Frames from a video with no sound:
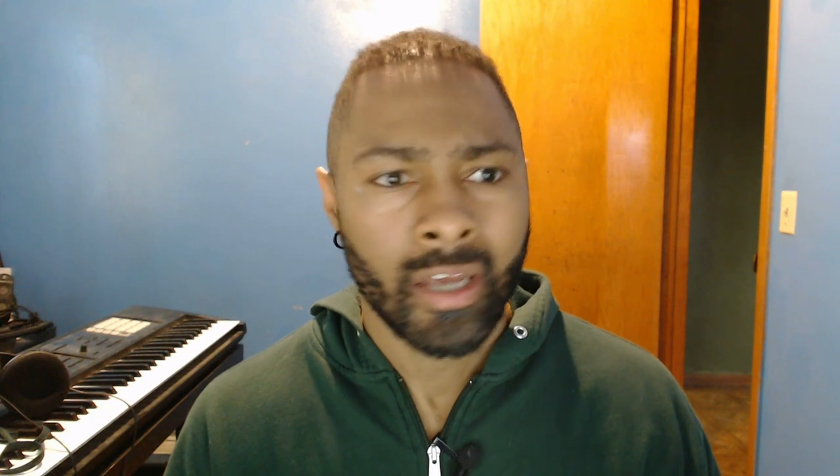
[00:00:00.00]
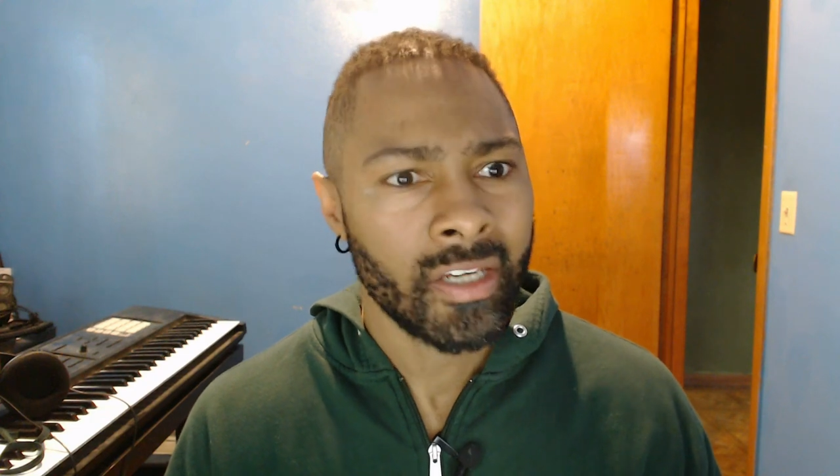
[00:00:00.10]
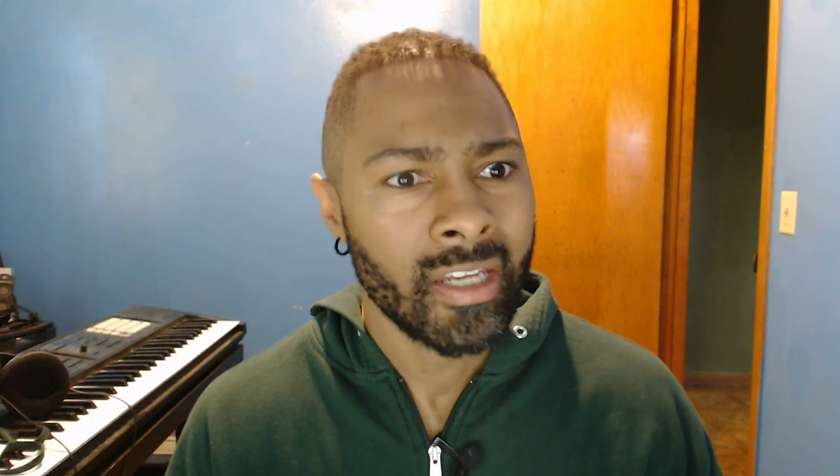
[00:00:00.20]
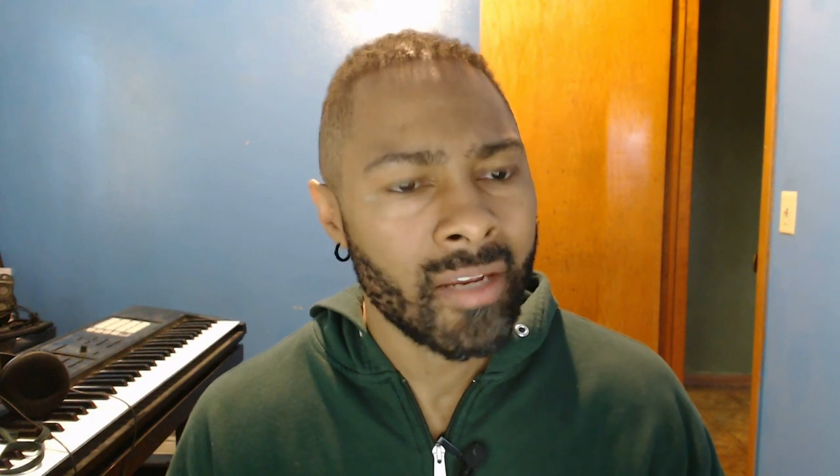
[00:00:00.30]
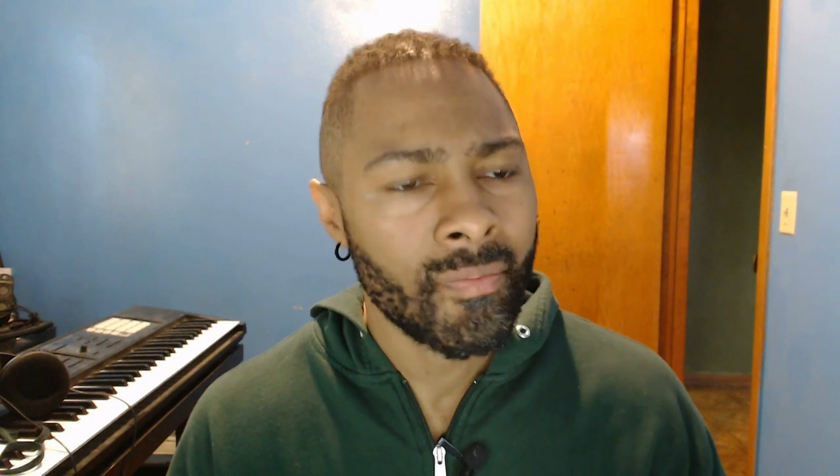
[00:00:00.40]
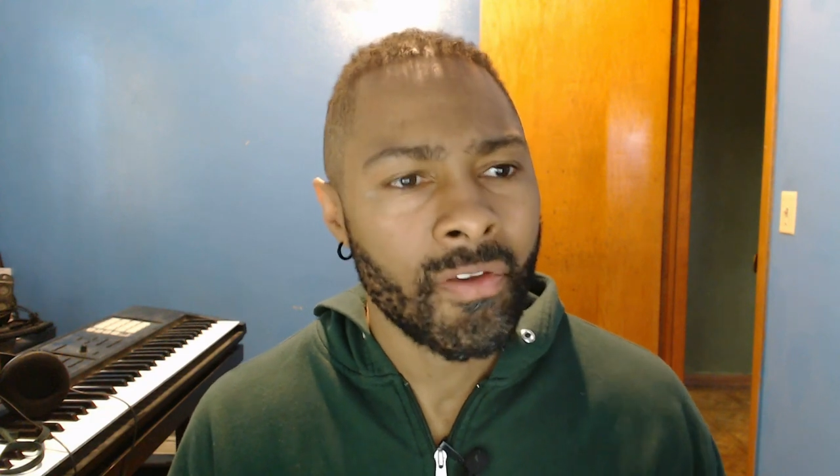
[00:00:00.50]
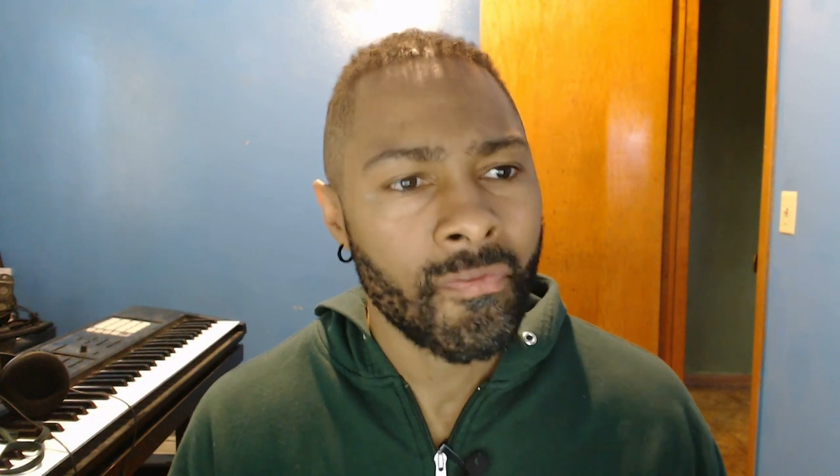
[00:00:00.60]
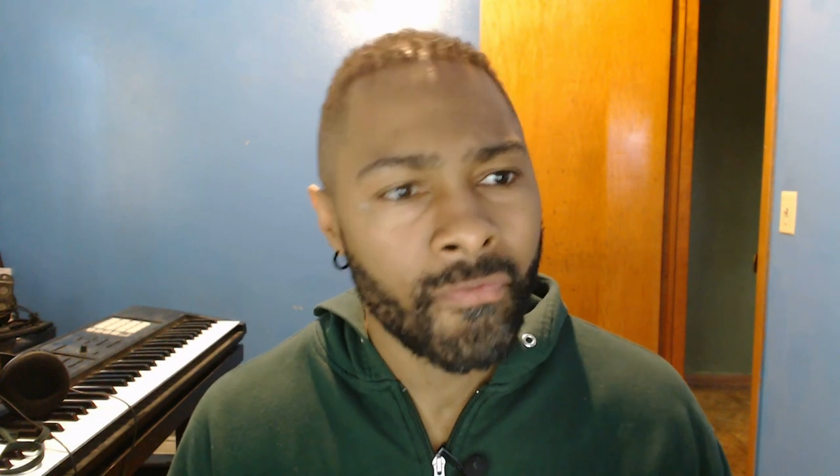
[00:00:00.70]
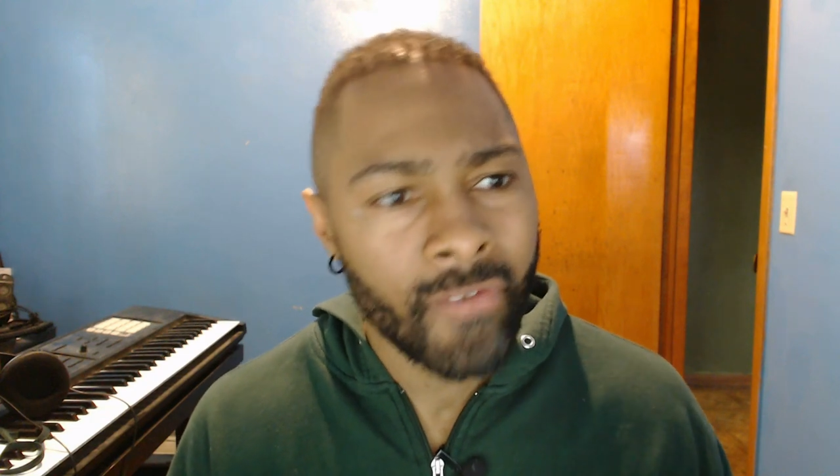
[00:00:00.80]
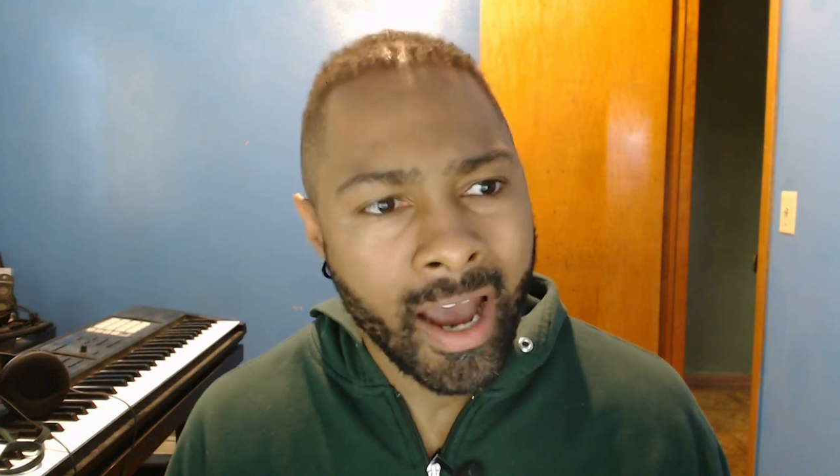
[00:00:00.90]
She need to be
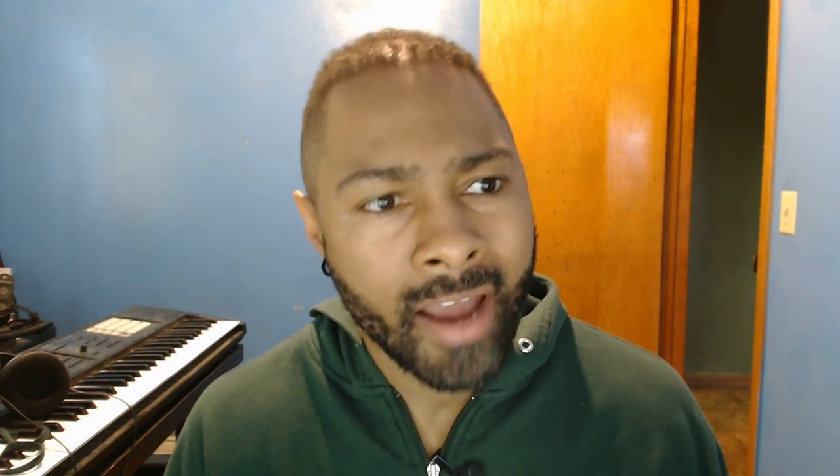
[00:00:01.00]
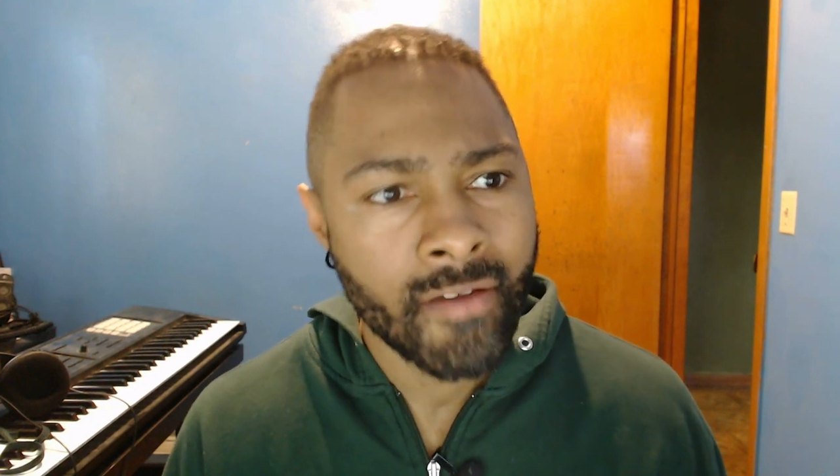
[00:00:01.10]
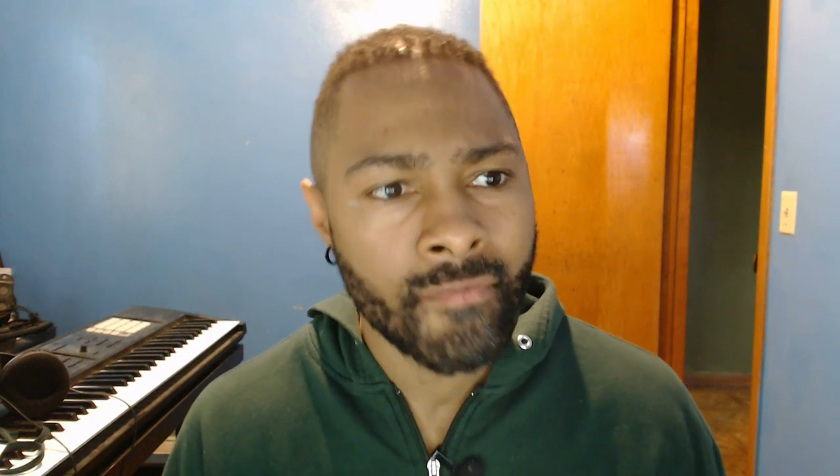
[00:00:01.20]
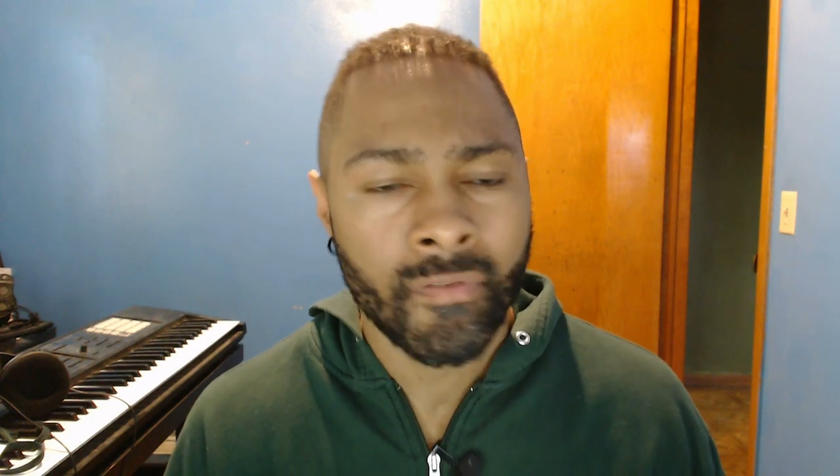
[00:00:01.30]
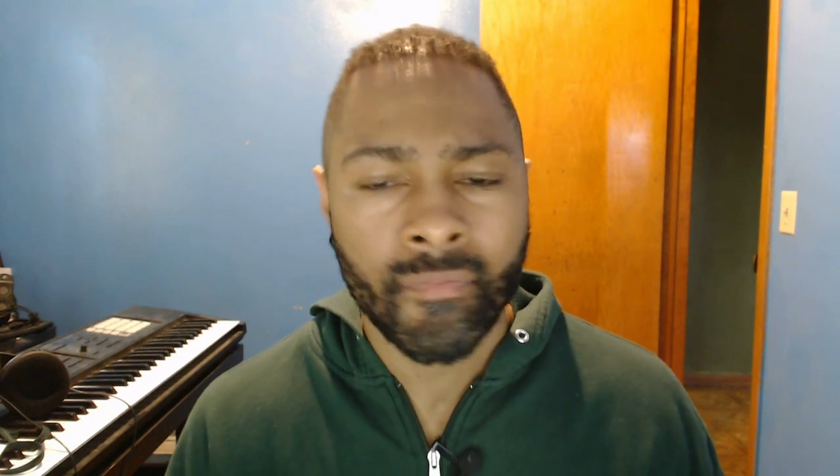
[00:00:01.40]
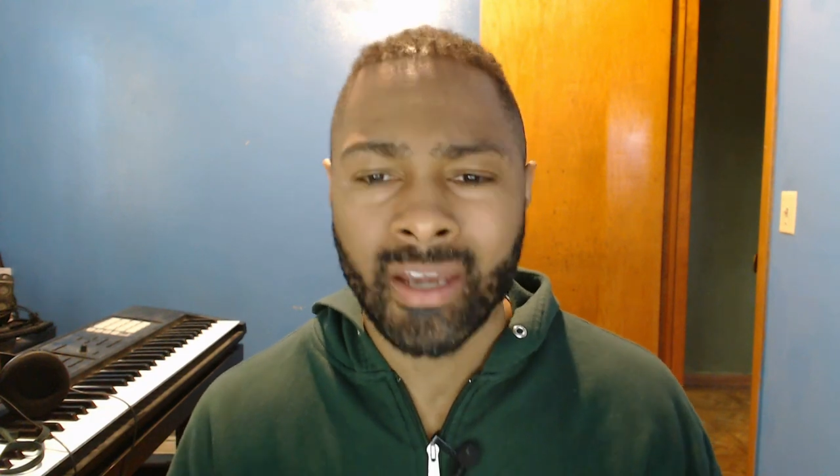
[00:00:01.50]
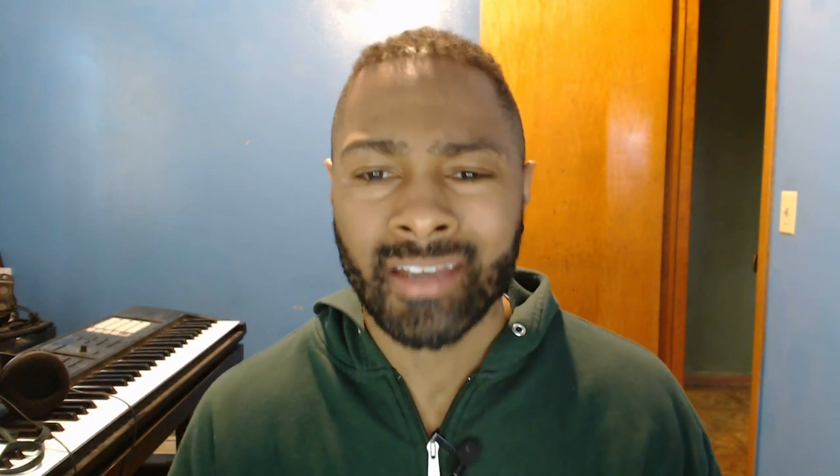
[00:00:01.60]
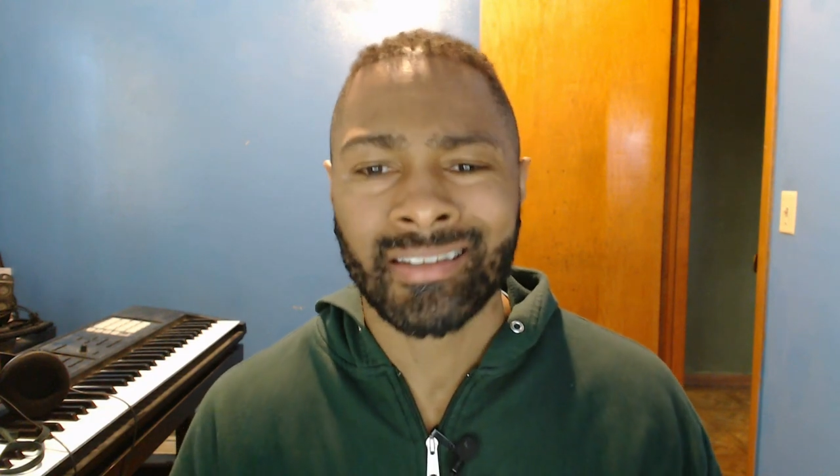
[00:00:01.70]
fired for being